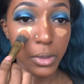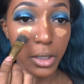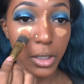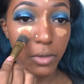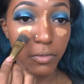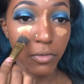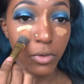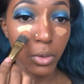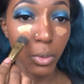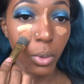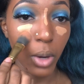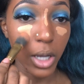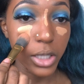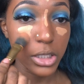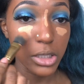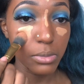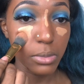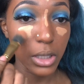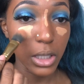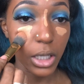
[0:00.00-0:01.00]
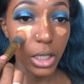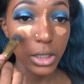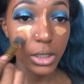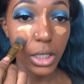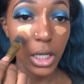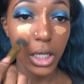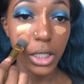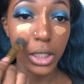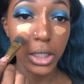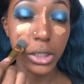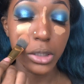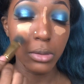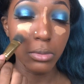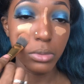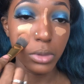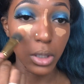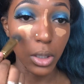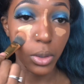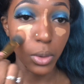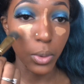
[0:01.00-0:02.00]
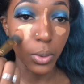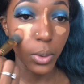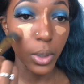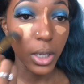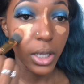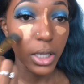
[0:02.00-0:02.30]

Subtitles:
If you watch me like that, then you know